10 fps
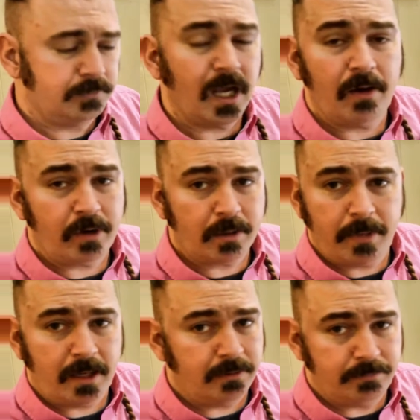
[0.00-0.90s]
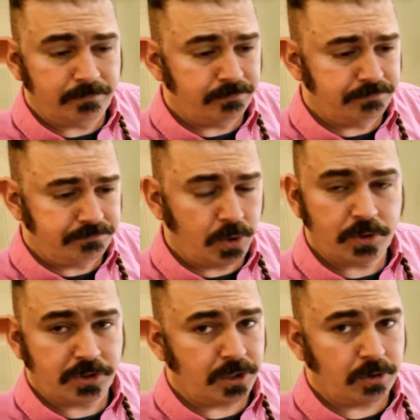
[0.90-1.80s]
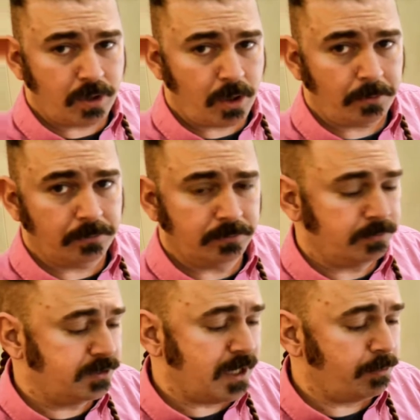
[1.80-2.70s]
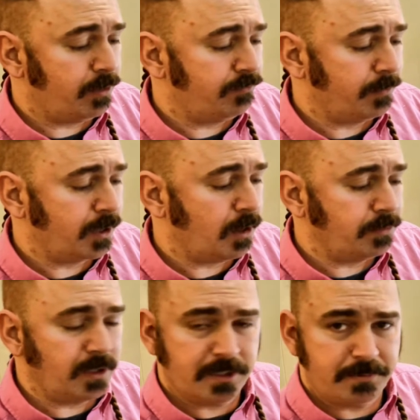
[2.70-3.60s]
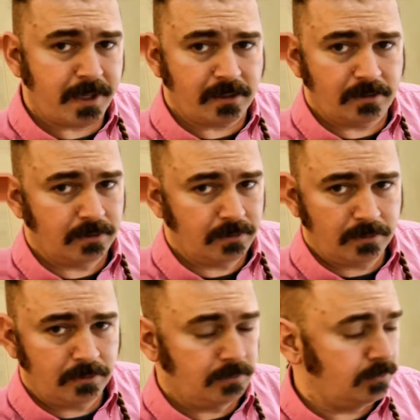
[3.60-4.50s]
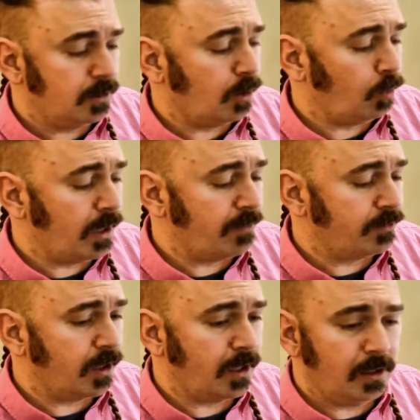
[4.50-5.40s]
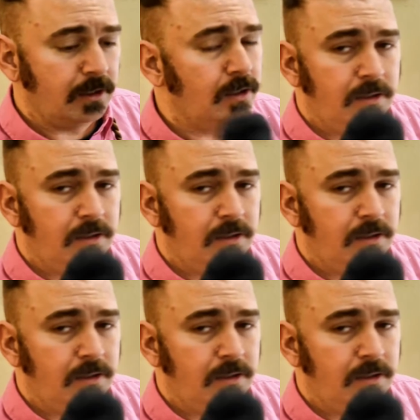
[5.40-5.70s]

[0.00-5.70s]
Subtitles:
I recommend purchasing your own separate from a company. Spend, you know, whatever on it.